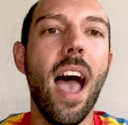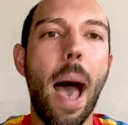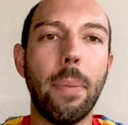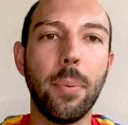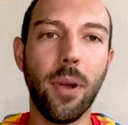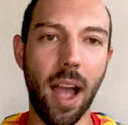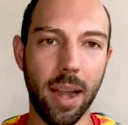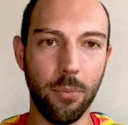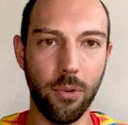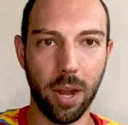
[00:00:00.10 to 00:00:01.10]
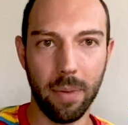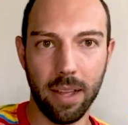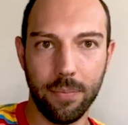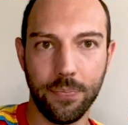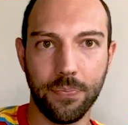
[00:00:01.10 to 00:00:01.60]
happy Pride. I'm wearing
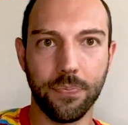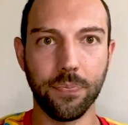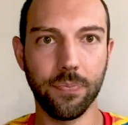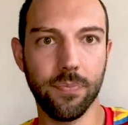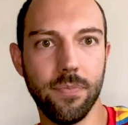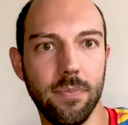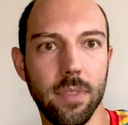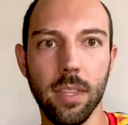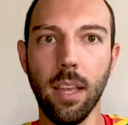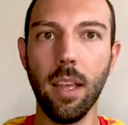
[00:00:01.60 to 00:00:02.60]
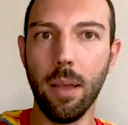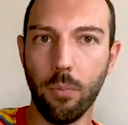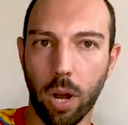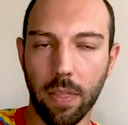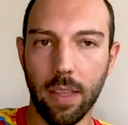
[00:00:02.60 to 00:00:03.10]
my,
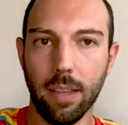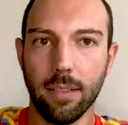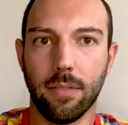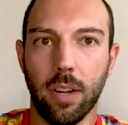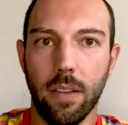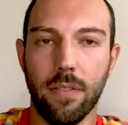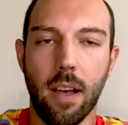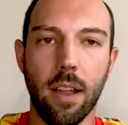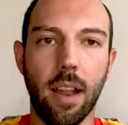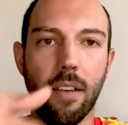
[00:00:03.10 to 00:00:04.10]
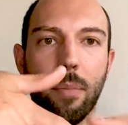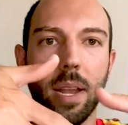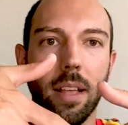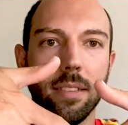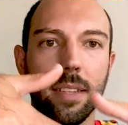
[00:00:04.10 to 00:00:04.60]
wearing this, very fun, have my
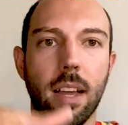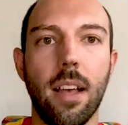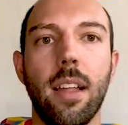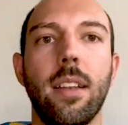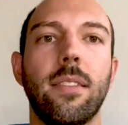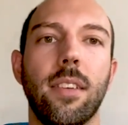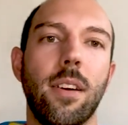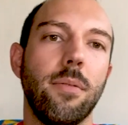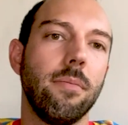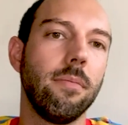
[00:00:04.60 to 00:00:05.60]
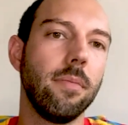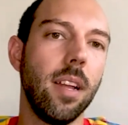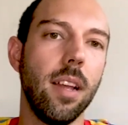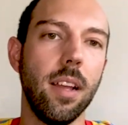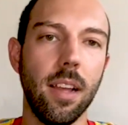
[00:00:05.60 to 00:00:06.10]
nails done. So
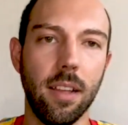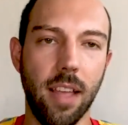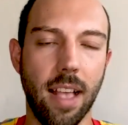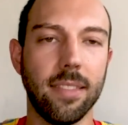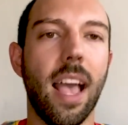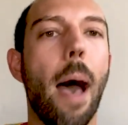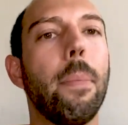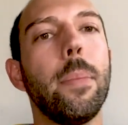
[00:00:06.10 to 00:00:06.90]
yes, happy